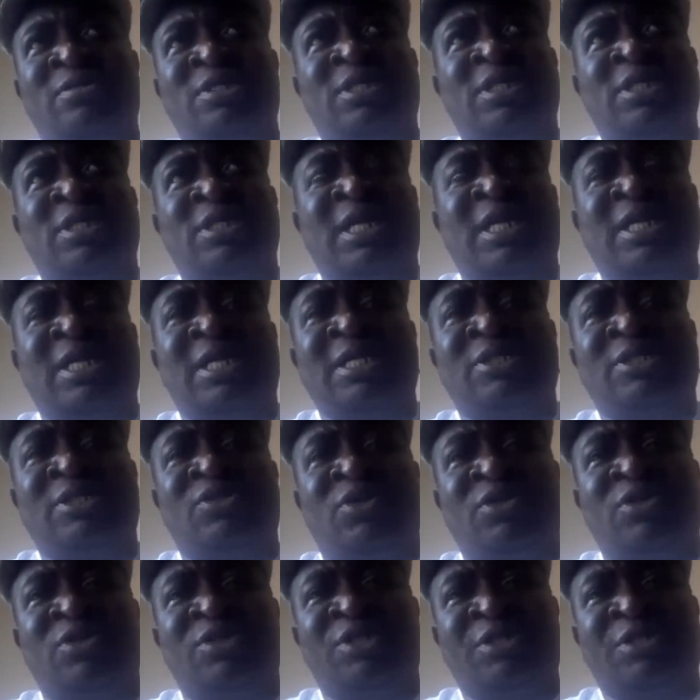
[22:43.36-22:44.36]
Catholic
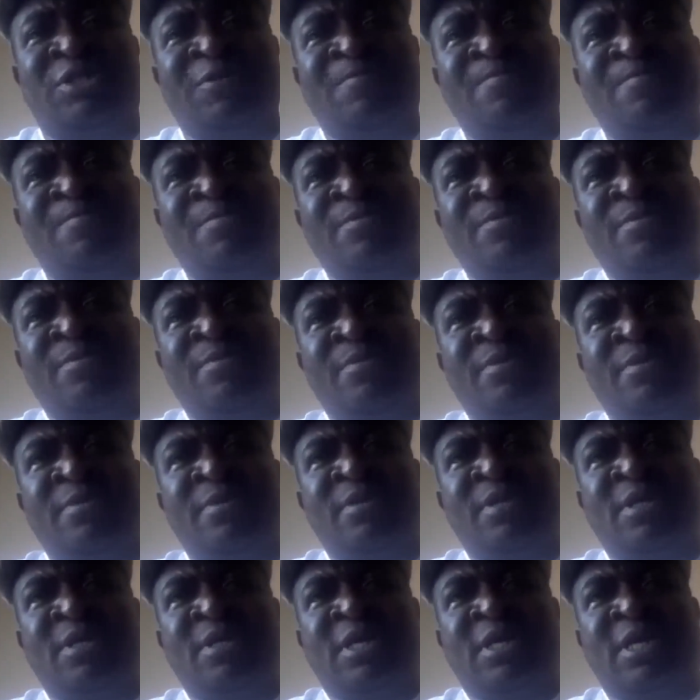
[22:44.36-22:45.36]
Church.
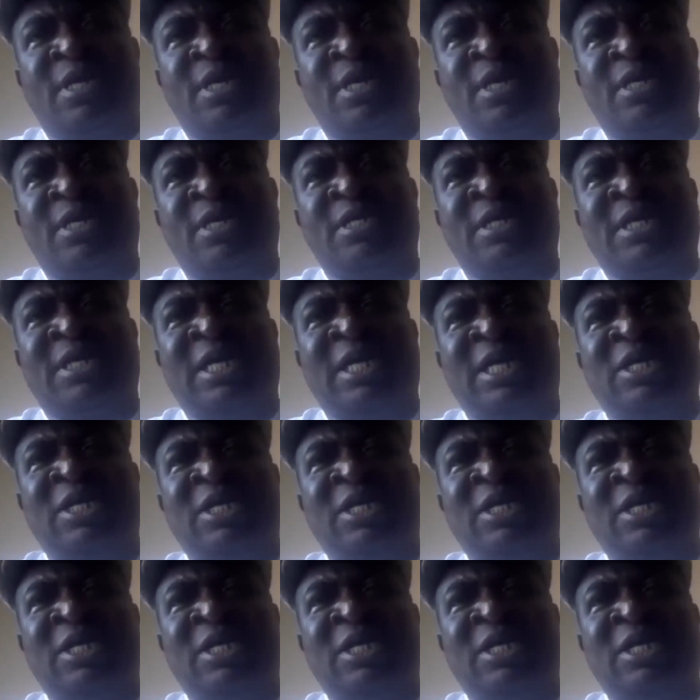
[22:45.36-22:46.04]
The Catholic